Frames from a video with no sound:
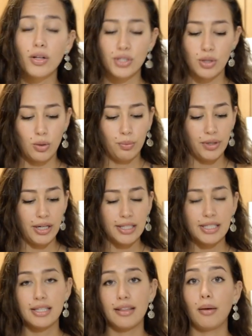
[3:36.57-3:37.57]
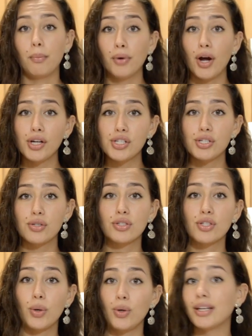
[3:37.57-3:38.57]
also brings the brush
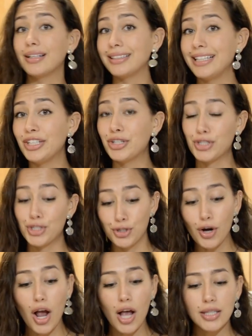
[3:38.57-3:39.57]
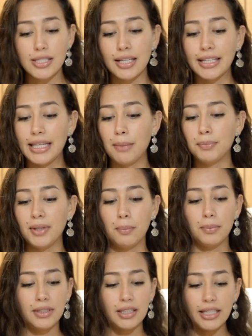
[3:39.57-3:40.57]
so you can clean your straws and keep them
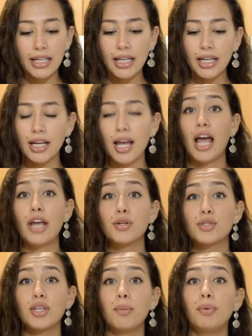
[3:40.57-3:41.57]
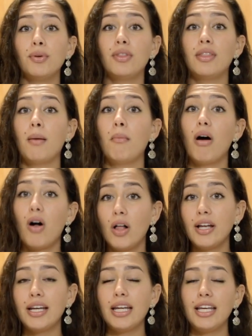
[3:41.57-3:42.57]
clean. I usually put them all
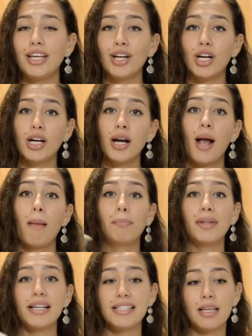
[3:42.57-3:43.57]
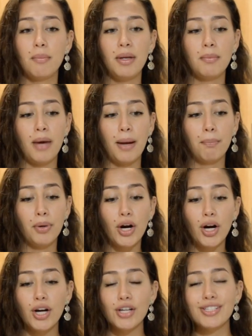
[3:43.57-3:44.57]
in here, place them in my
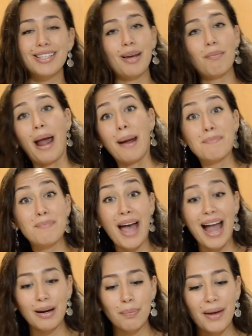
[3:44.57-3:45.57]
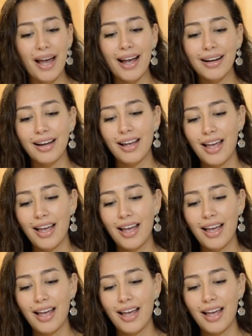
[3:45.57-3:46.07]
purse, in my backpack.